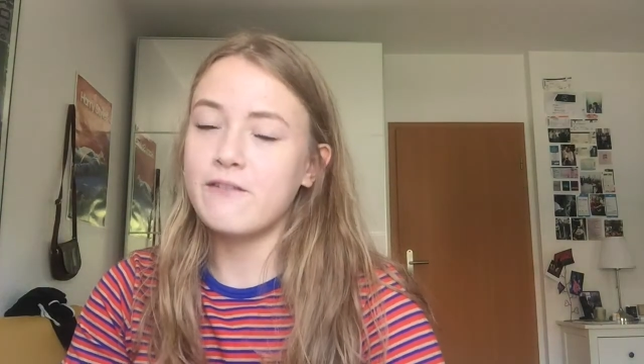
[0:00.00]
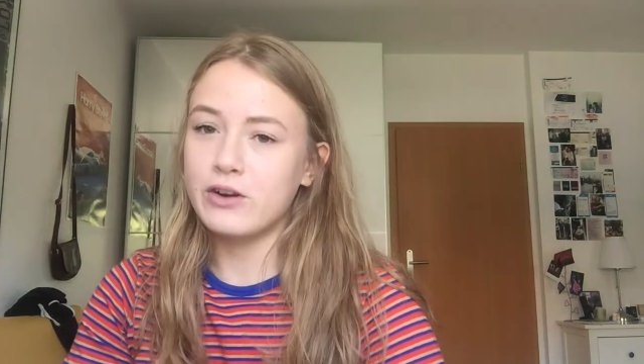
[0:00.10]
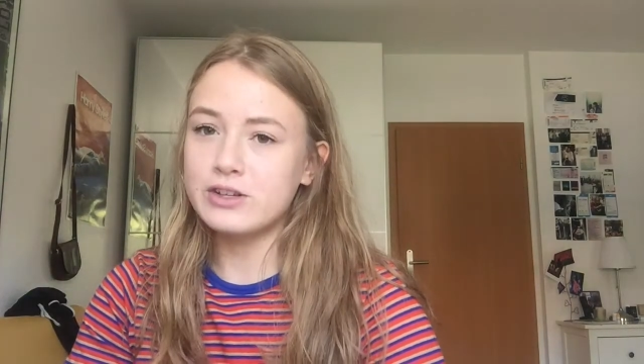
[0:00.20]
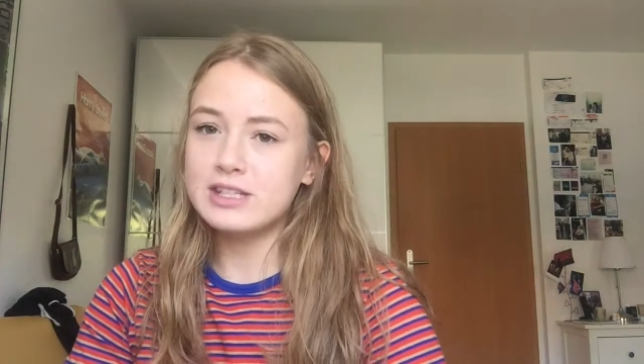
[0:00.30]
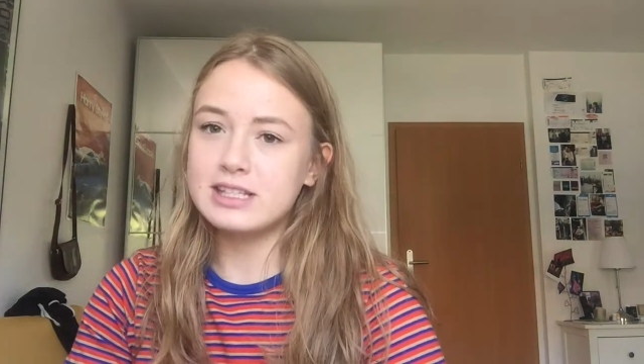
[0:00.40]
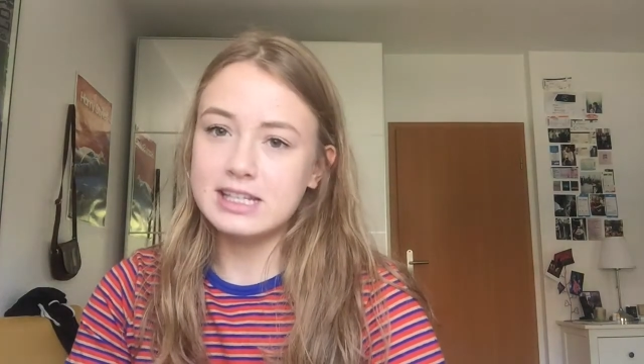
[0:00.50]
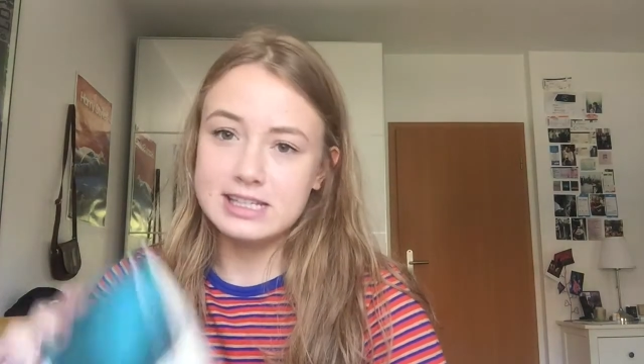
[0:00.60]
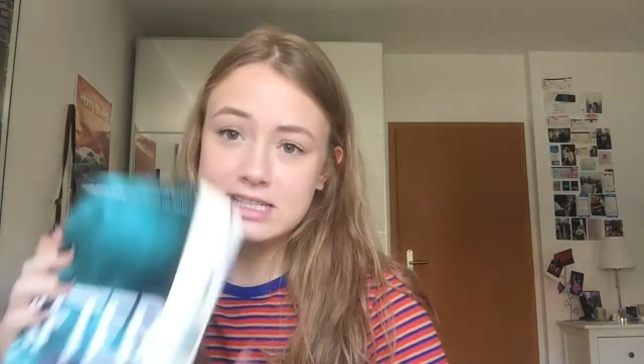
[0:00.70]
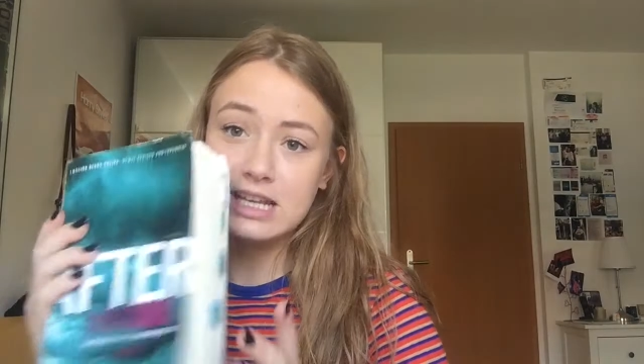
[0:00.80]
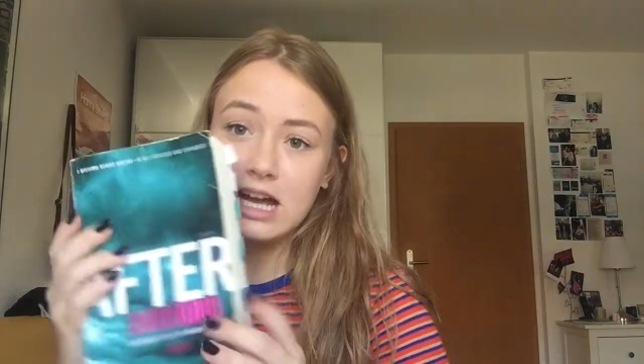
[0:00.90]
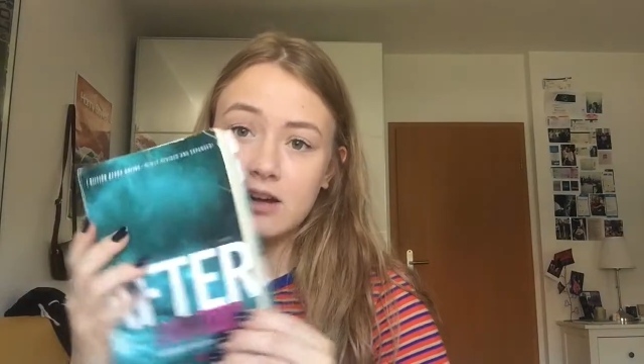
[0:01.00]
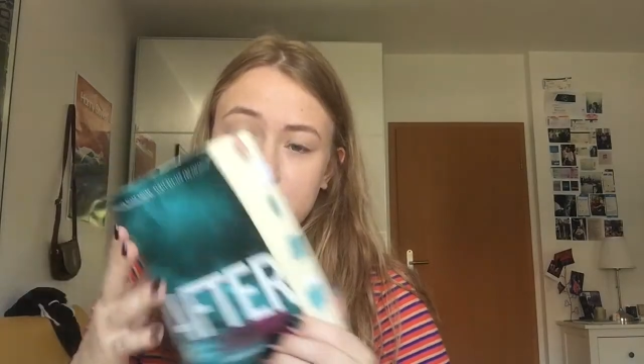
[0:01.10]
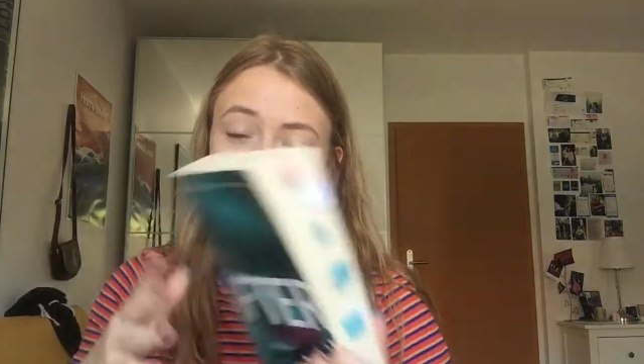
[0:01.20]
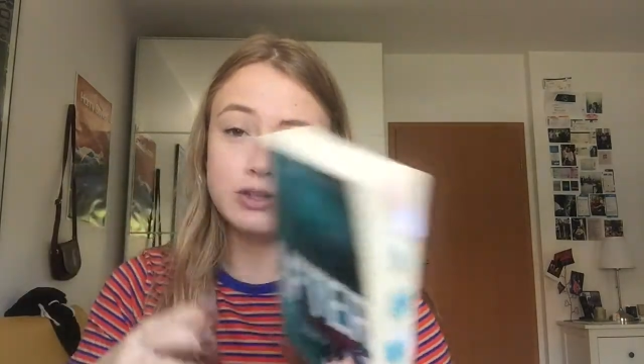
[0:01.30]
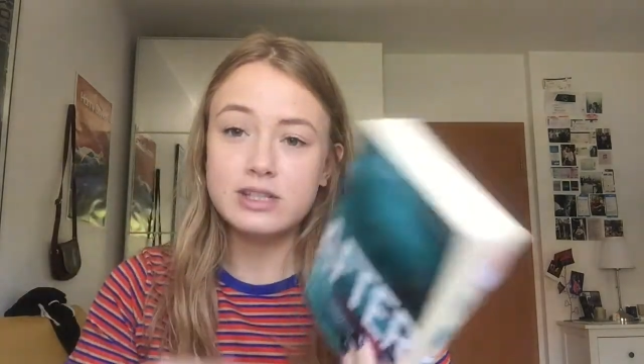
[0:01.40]
First, it's
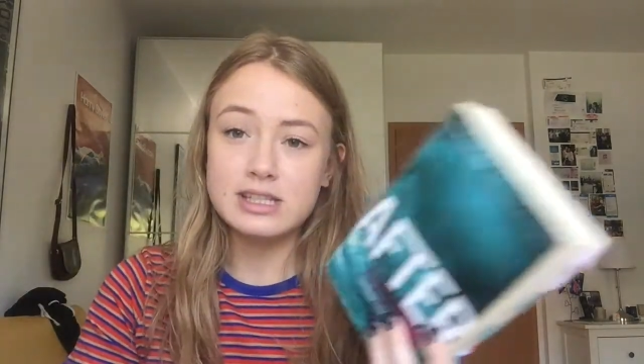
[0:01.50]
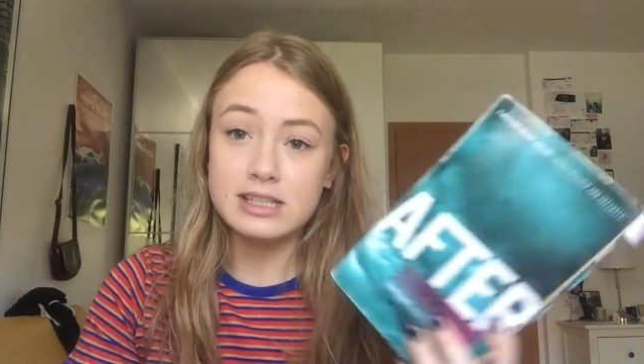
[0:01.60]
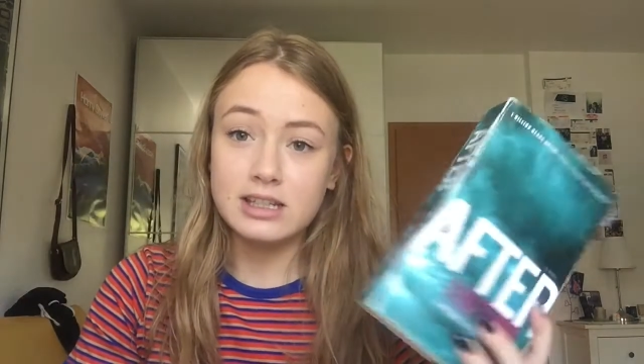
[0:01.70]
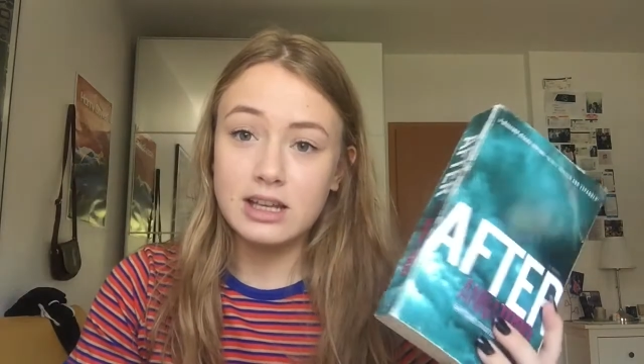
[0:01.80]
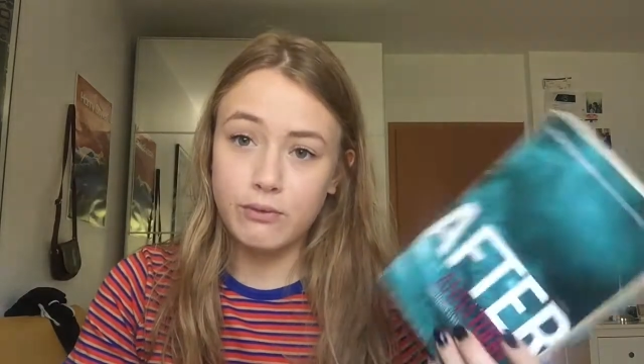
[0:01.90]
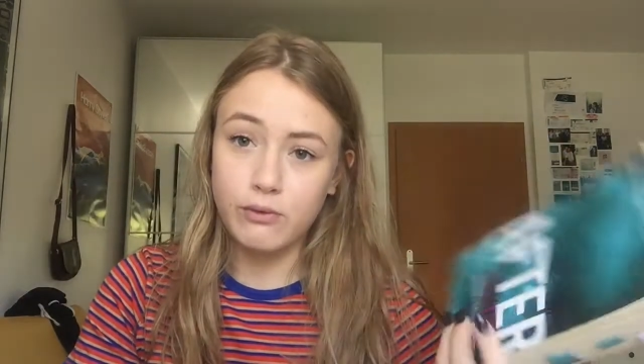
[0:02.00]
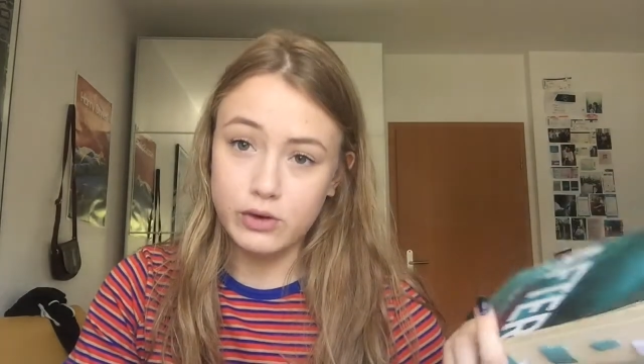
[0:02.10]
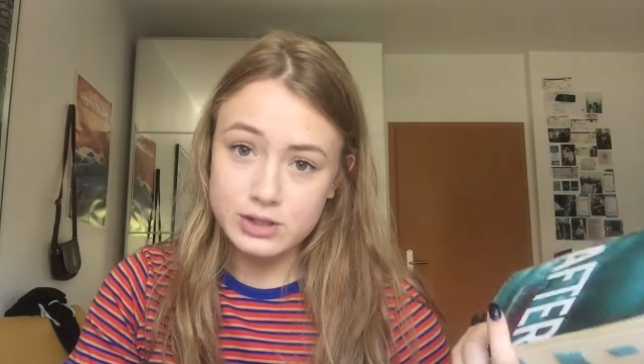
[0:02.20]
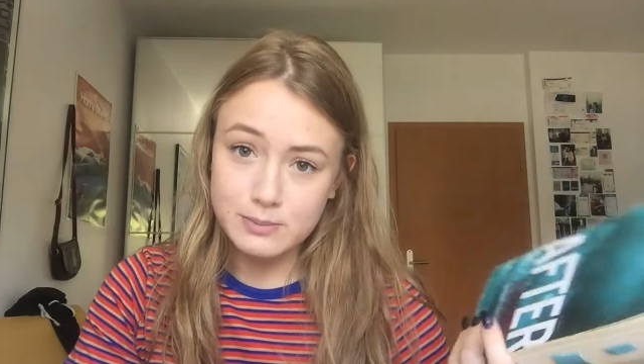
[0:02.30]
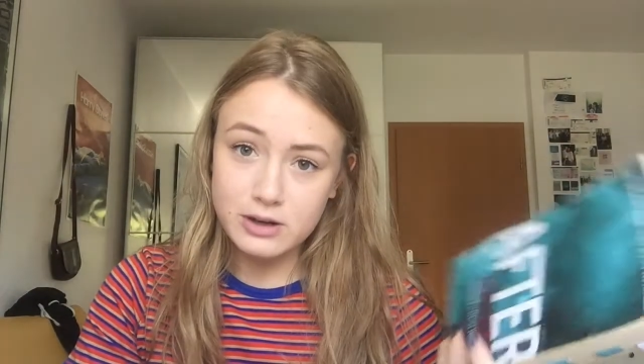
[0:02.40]
After, the first